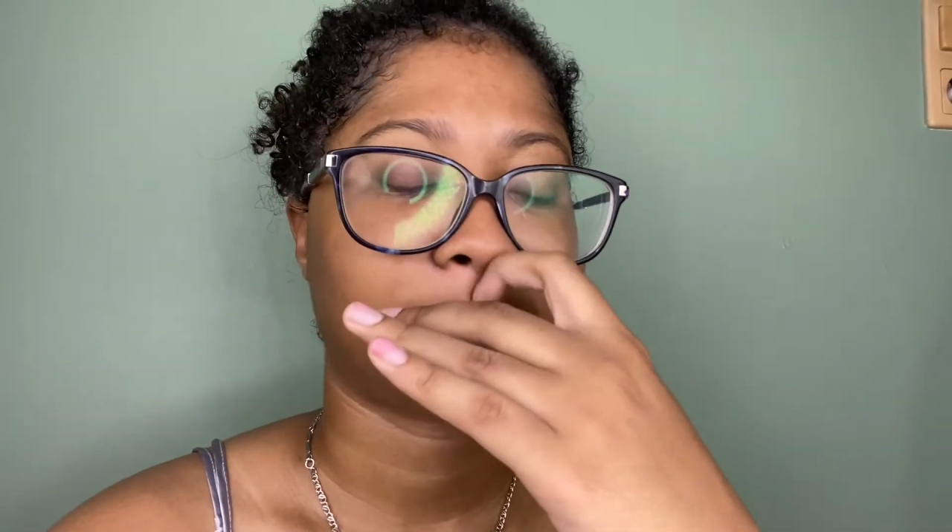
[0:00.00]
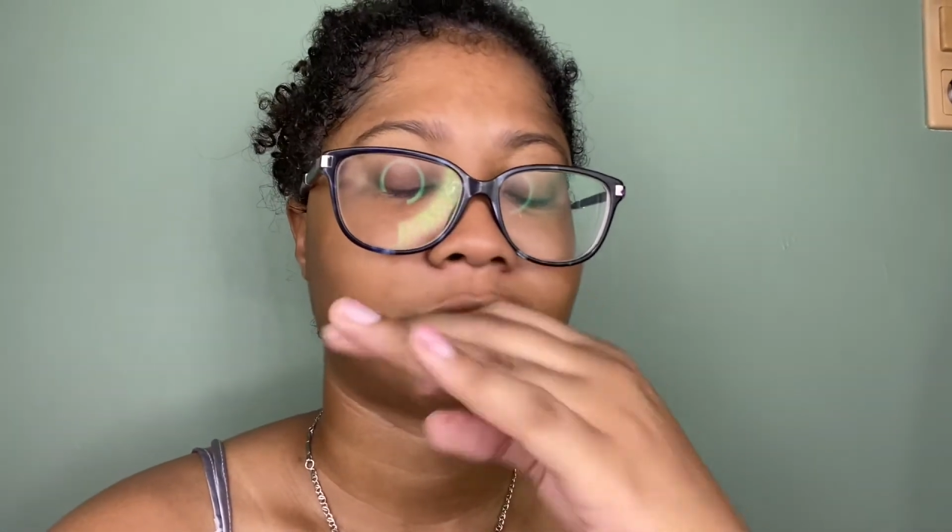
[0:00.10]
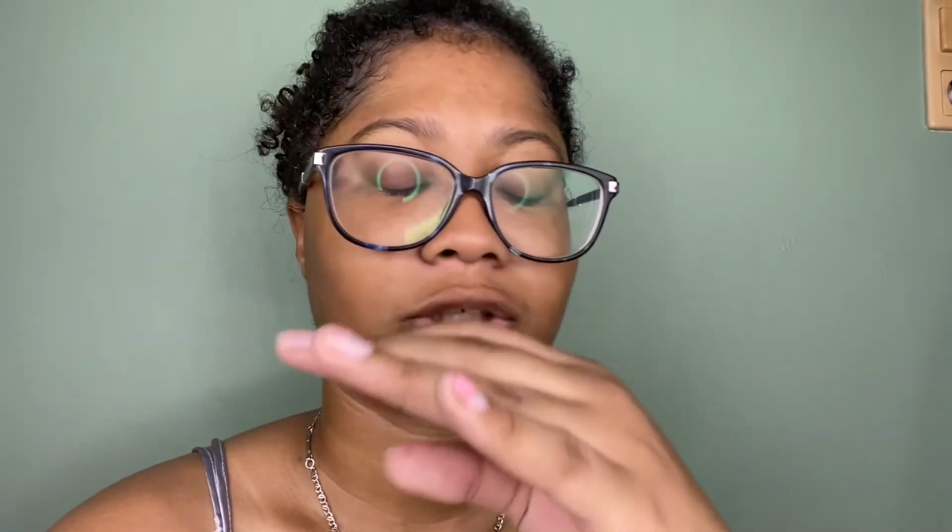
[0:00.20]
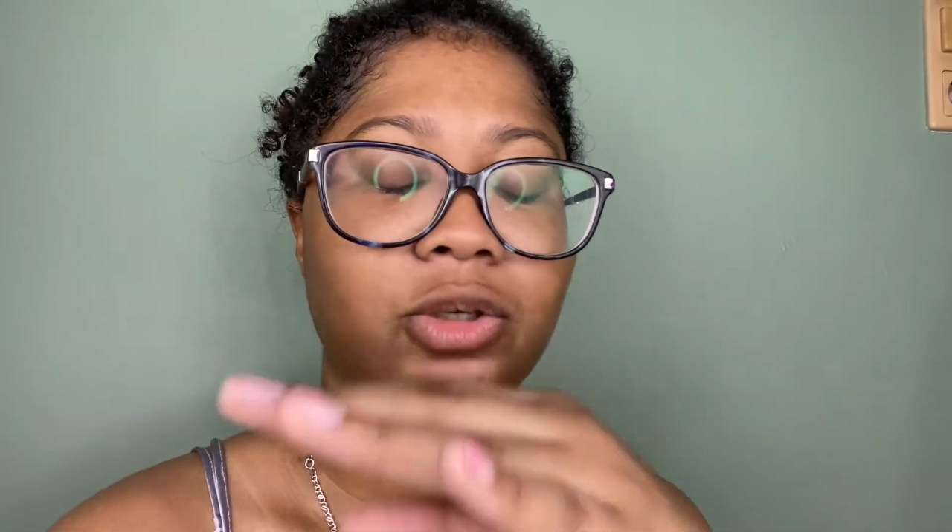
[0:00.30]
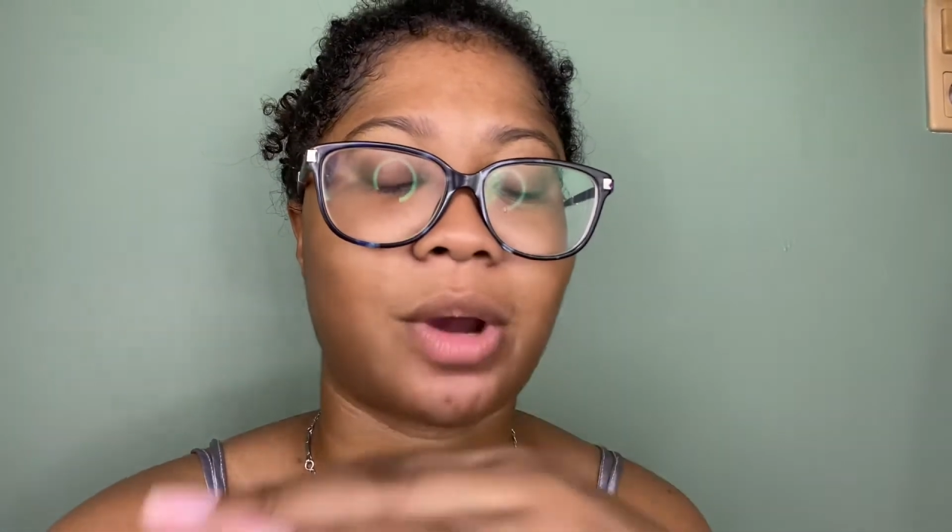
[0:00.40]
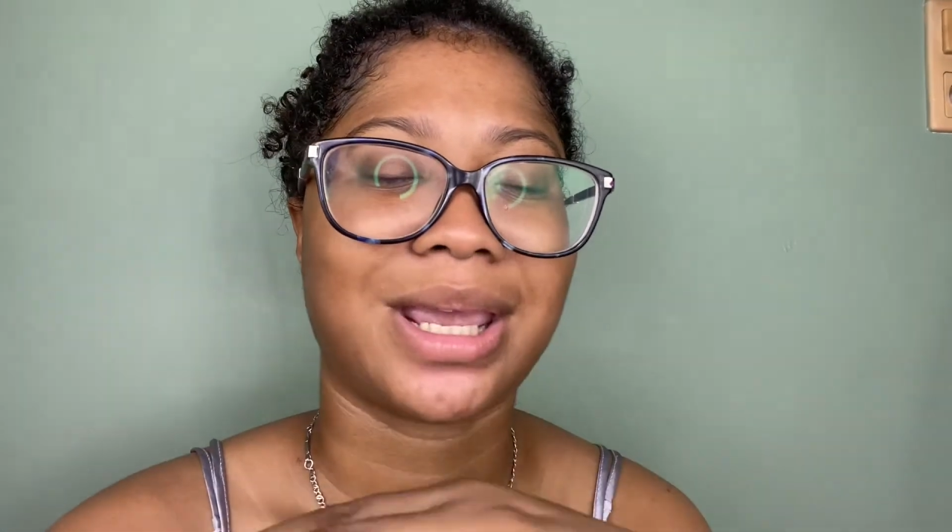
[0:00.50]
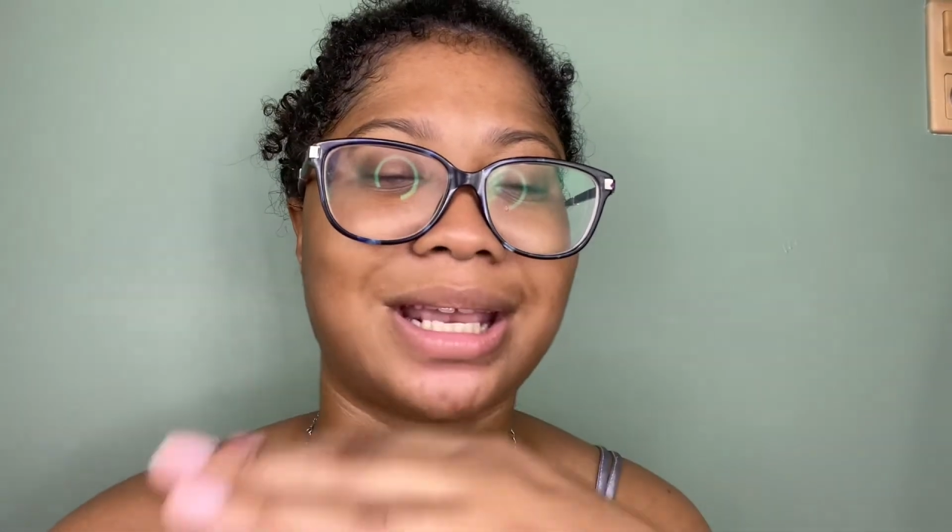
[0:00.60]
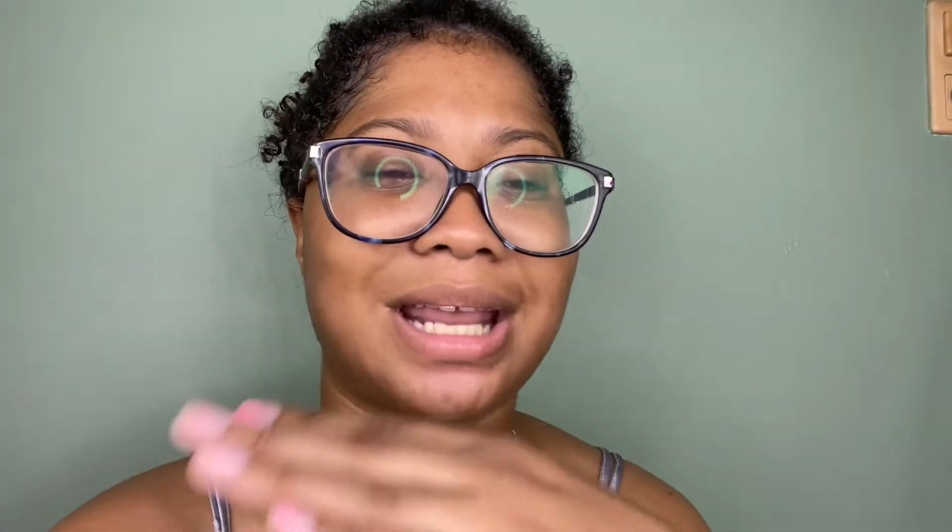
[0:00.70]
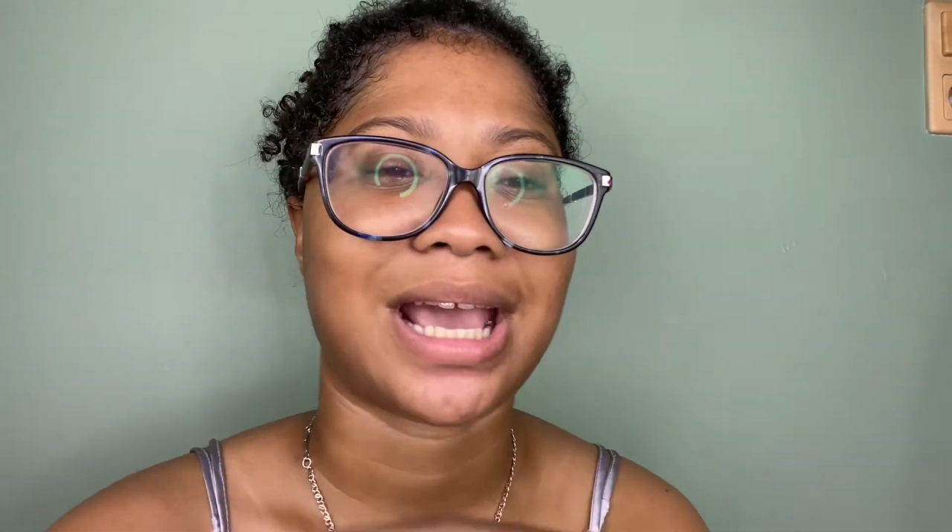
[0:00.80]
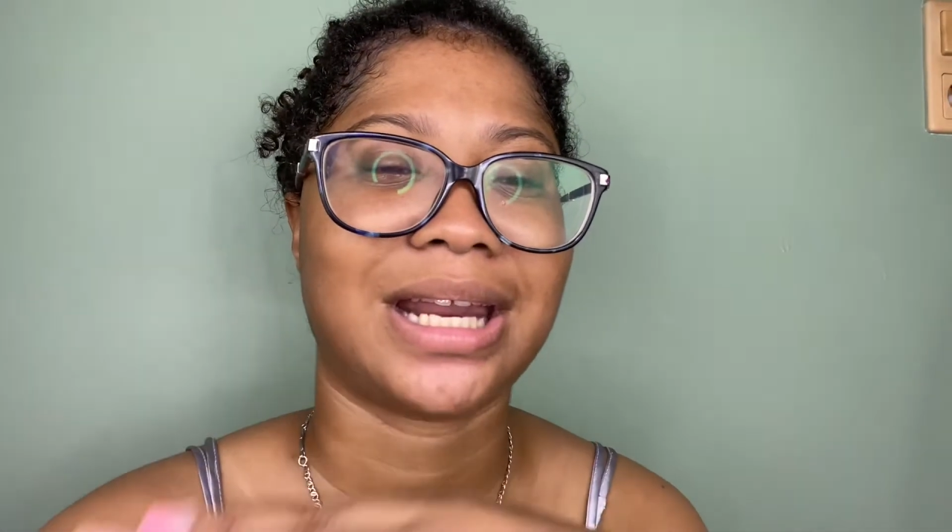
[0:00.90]
just so I
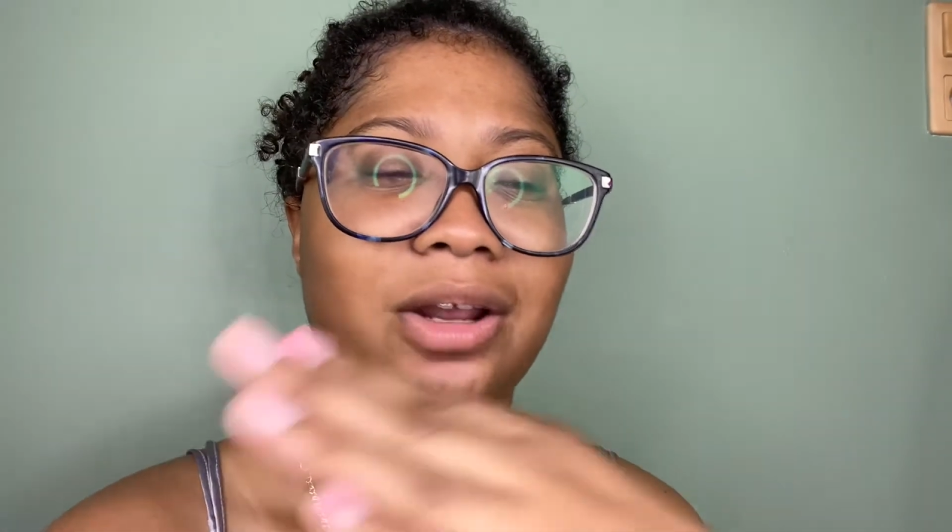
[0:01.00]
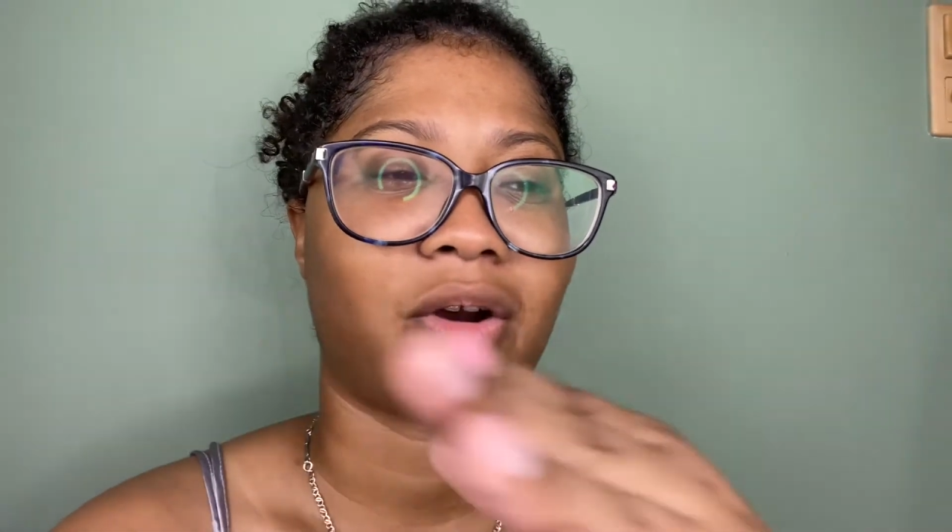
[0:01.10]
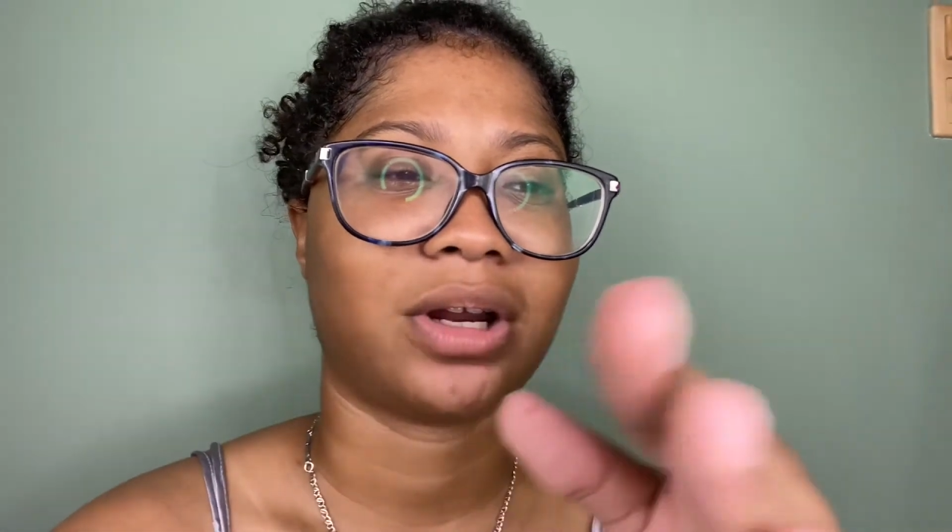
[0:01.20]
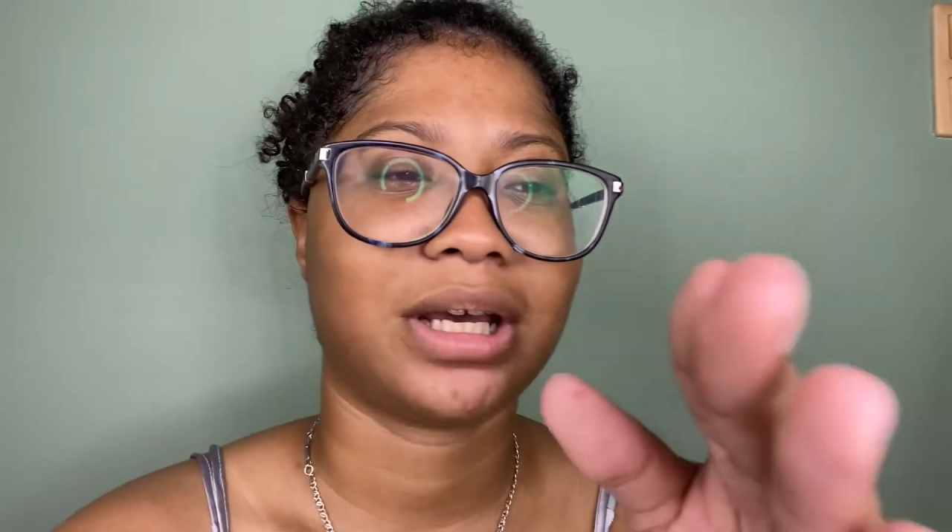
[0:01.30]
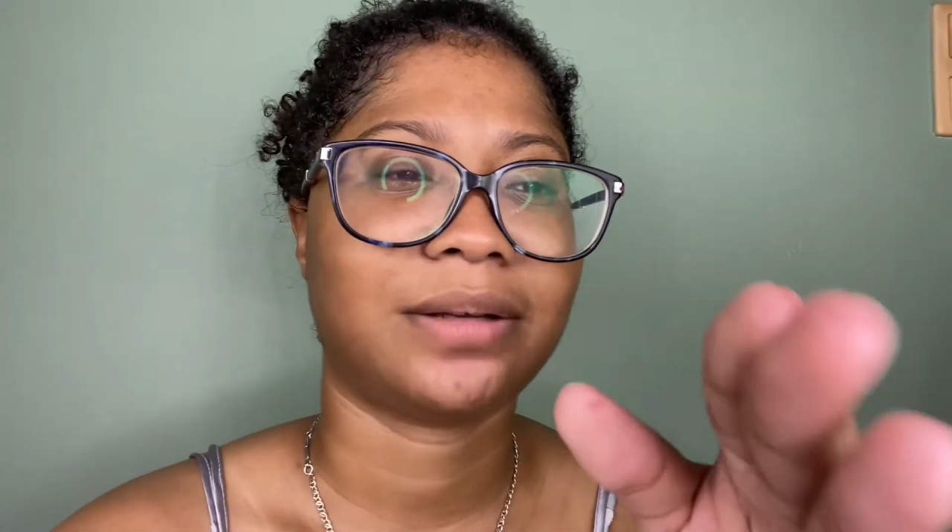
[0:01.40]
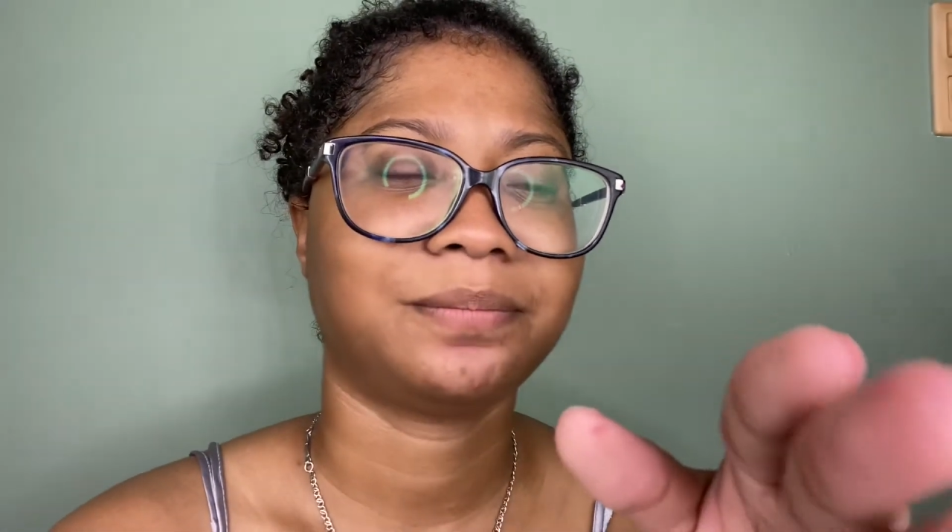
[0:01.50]
can edit on it.